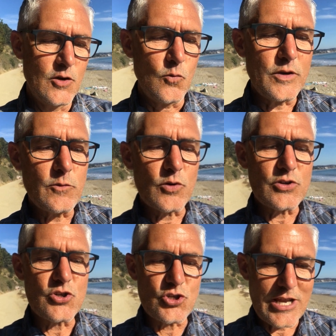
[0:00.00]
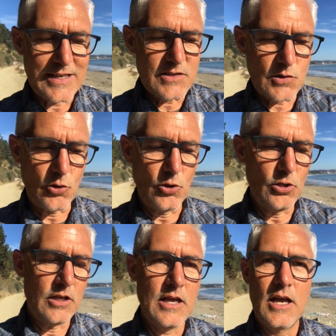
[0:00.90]
we were
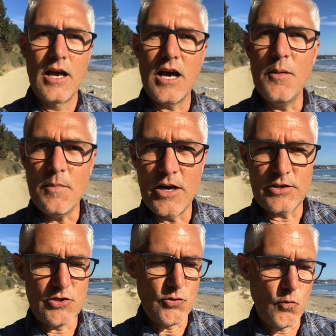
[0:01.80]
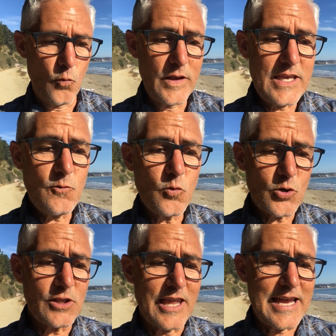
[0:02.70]
gentle among you. We
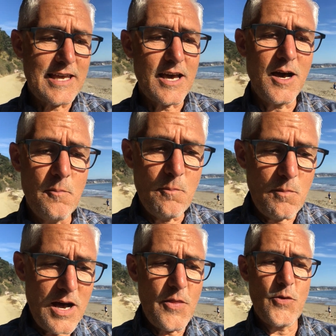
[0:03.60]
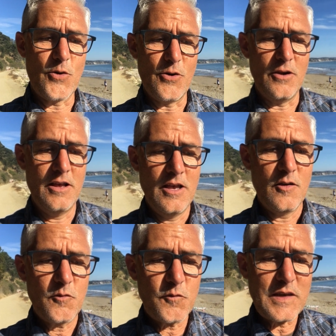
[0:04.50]
were like a mother
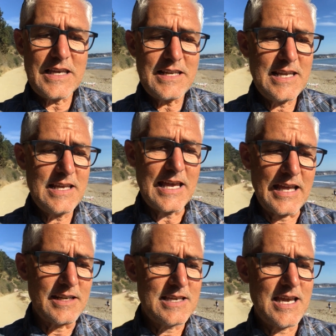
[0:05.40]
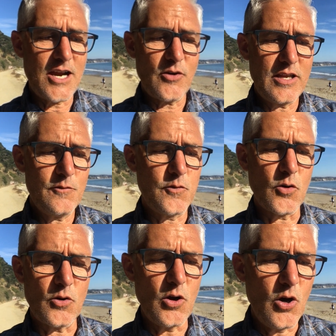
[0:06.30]
feeding and caring
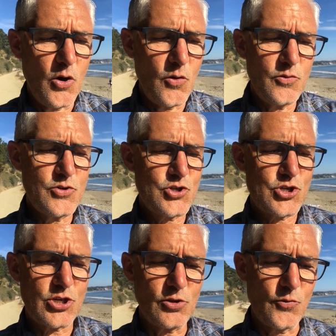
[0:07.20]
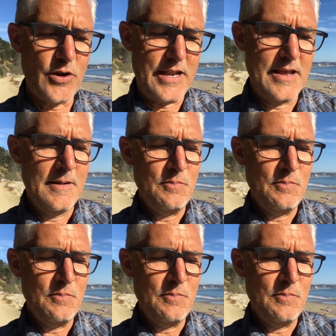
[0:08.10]
for her own children."